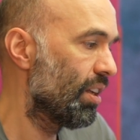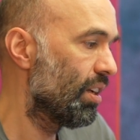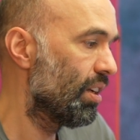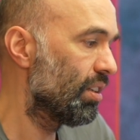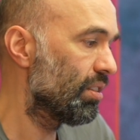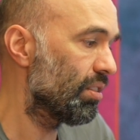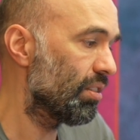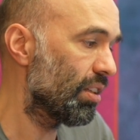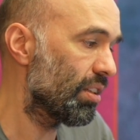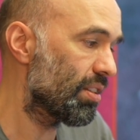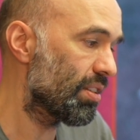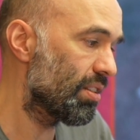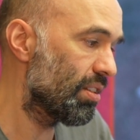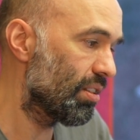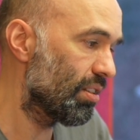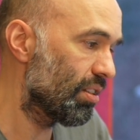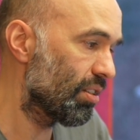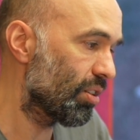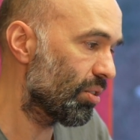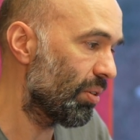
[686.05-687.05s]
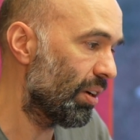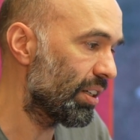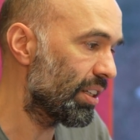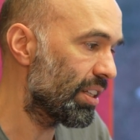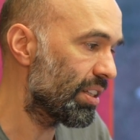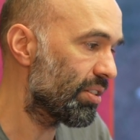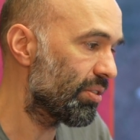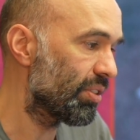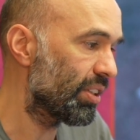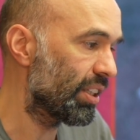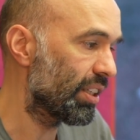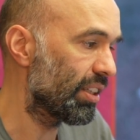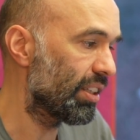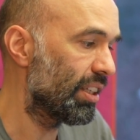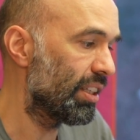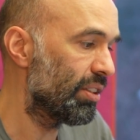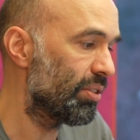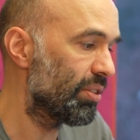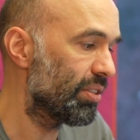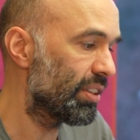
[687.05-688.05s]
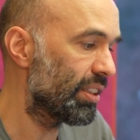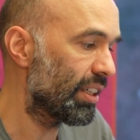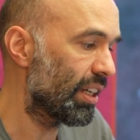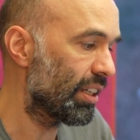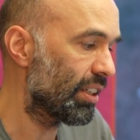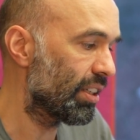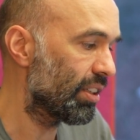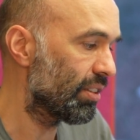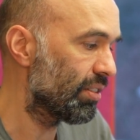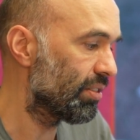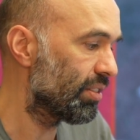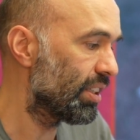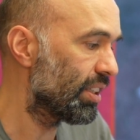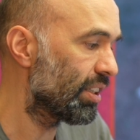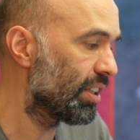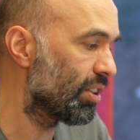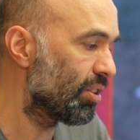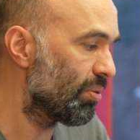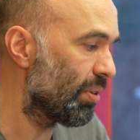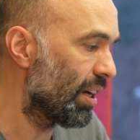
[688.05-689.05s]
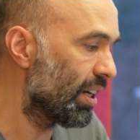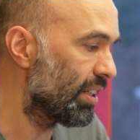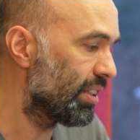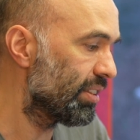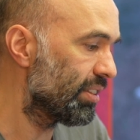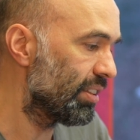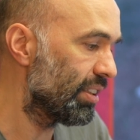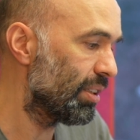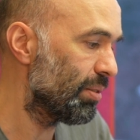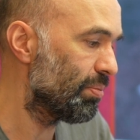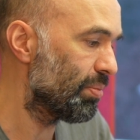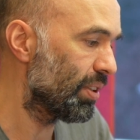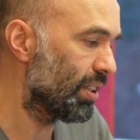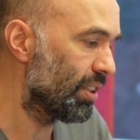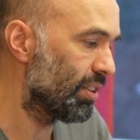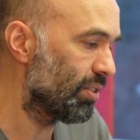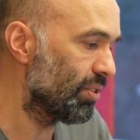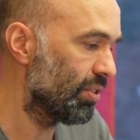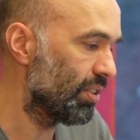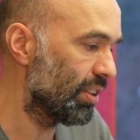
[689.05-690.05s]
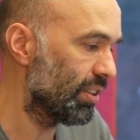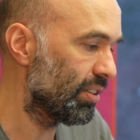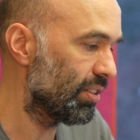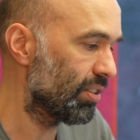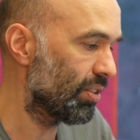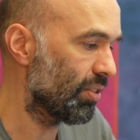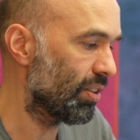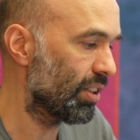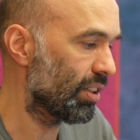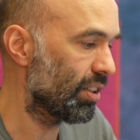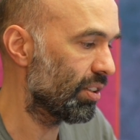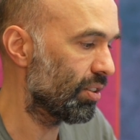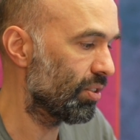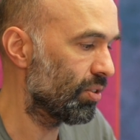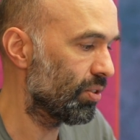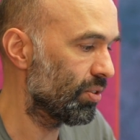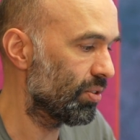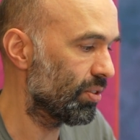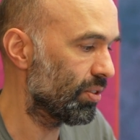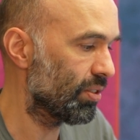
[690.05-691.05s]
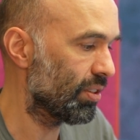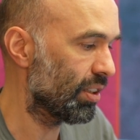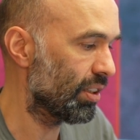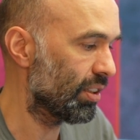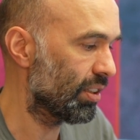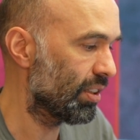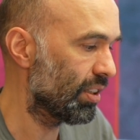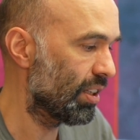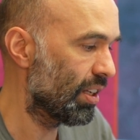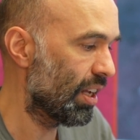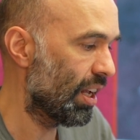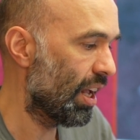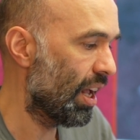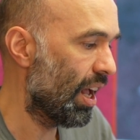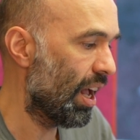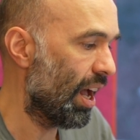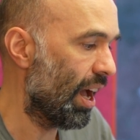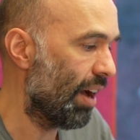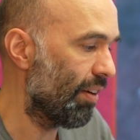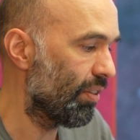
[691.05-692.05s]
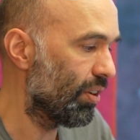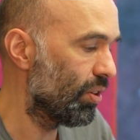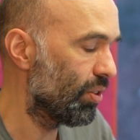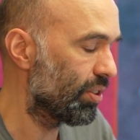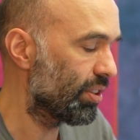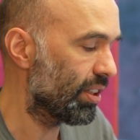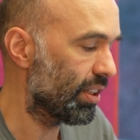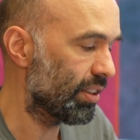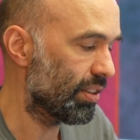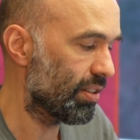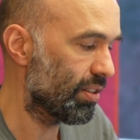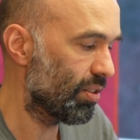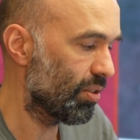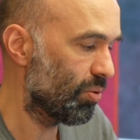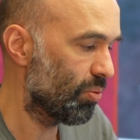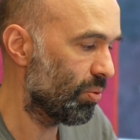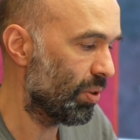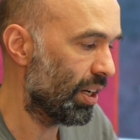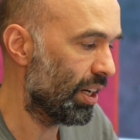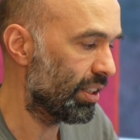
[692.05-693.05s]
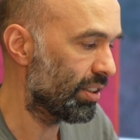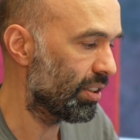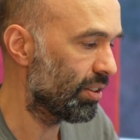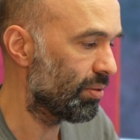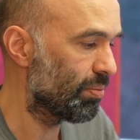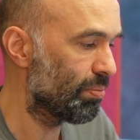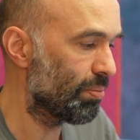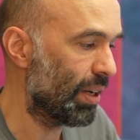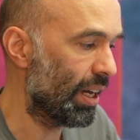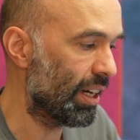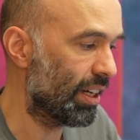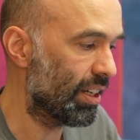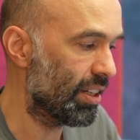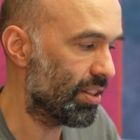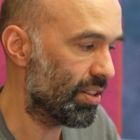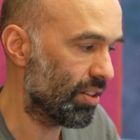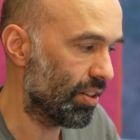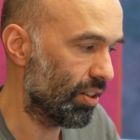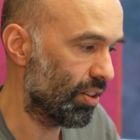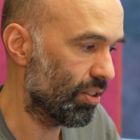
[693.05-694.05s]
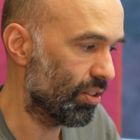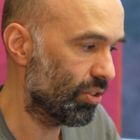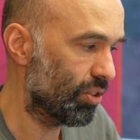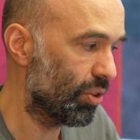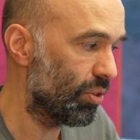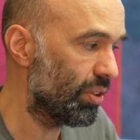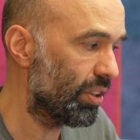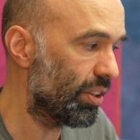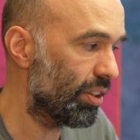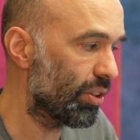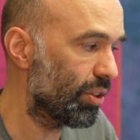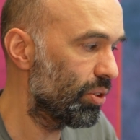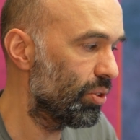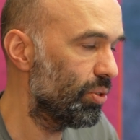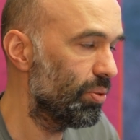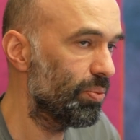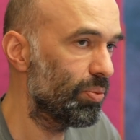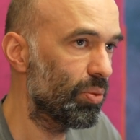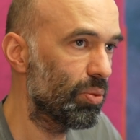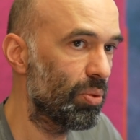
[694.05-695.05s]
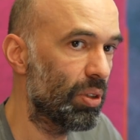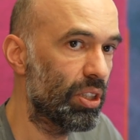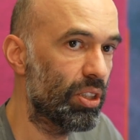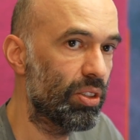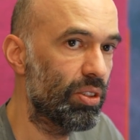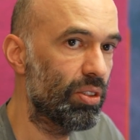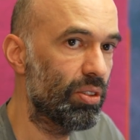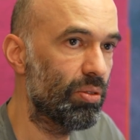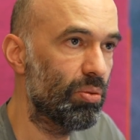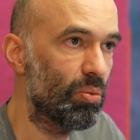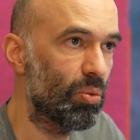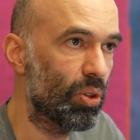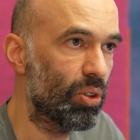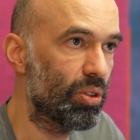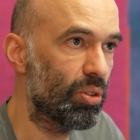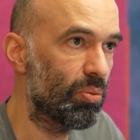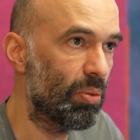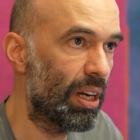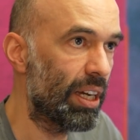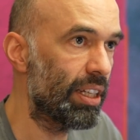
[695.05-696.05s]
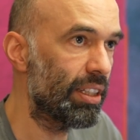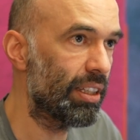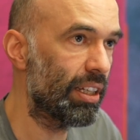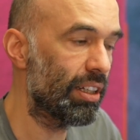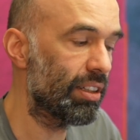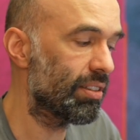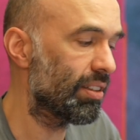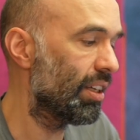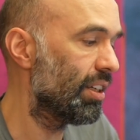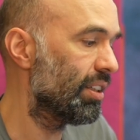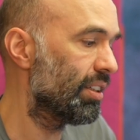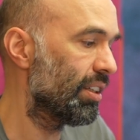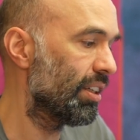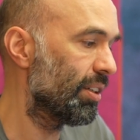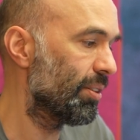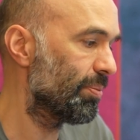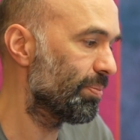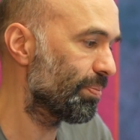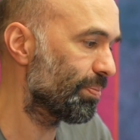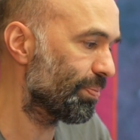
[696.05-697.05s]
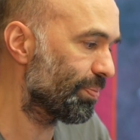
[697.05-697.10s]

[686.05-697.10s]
So that's quite interesting. I can dig quite deep into this, so I can also like have a look at where the packets are going through, what way they are taking,